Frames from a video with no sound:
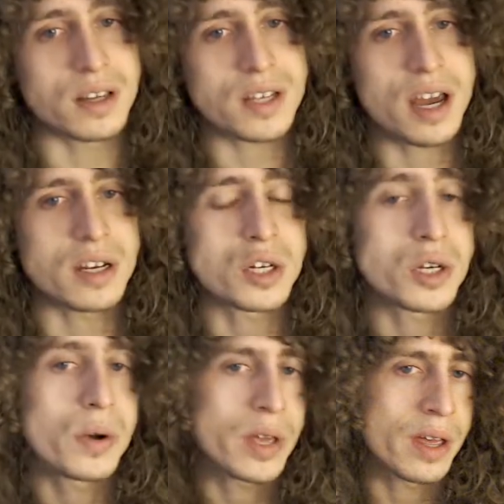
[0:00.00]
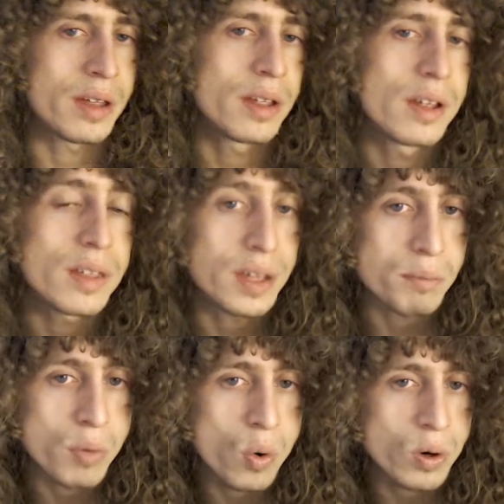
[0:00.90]
kind of show you the
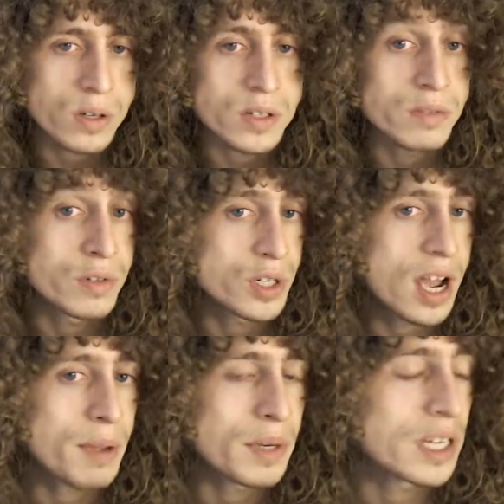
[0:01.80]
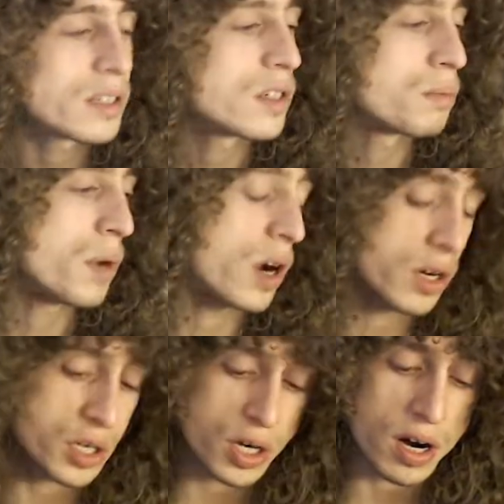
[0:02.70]
importance of Jaimini to
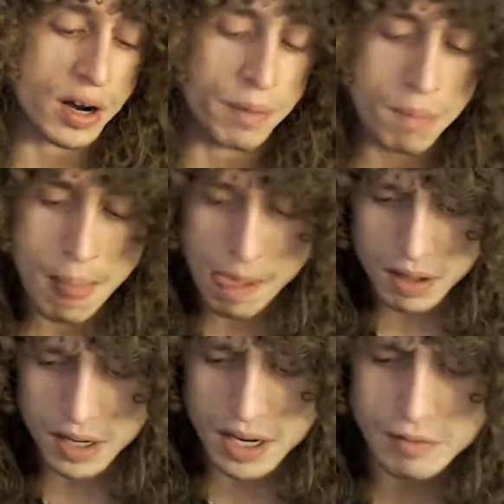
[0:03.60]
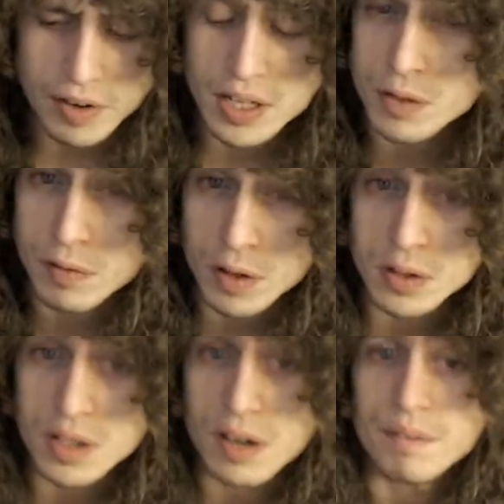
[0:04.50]
Parashara and vice
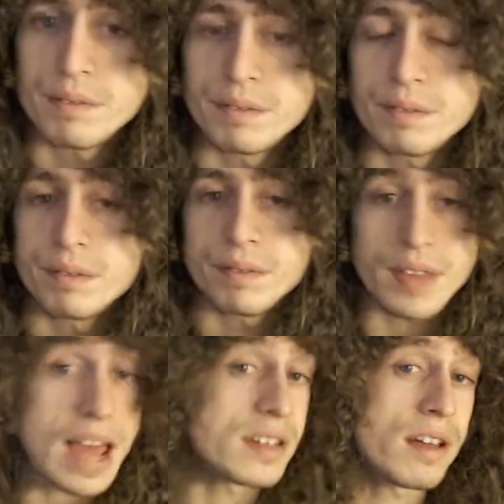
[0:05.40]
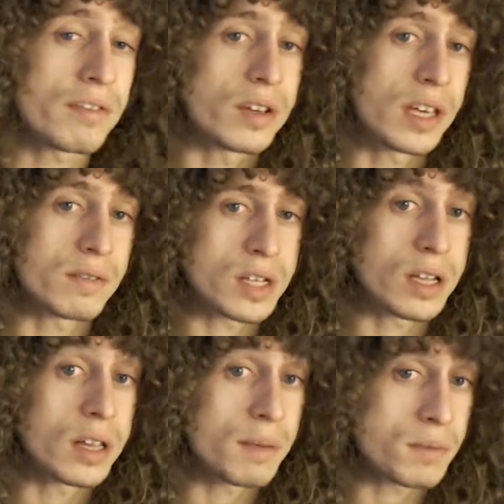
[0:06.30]
versa. That definitely gives a
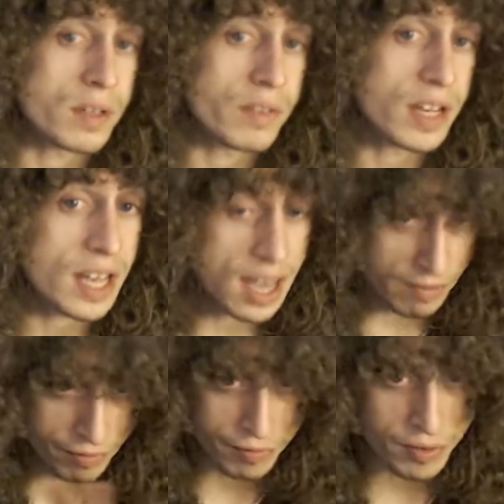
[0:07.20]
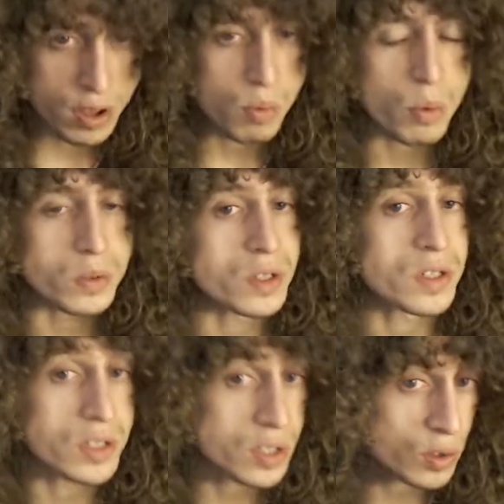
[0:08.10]
glimpse of it if what was
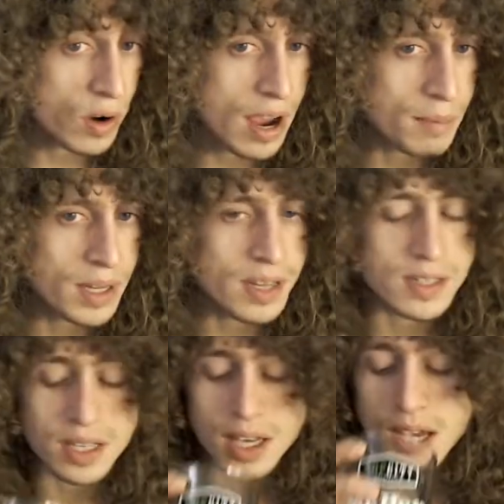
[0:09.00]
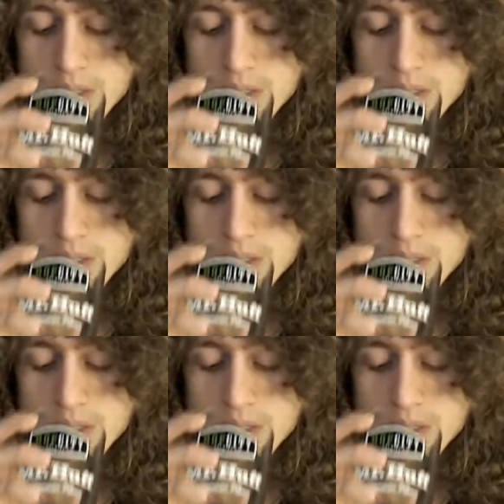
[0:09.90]
just described is the case.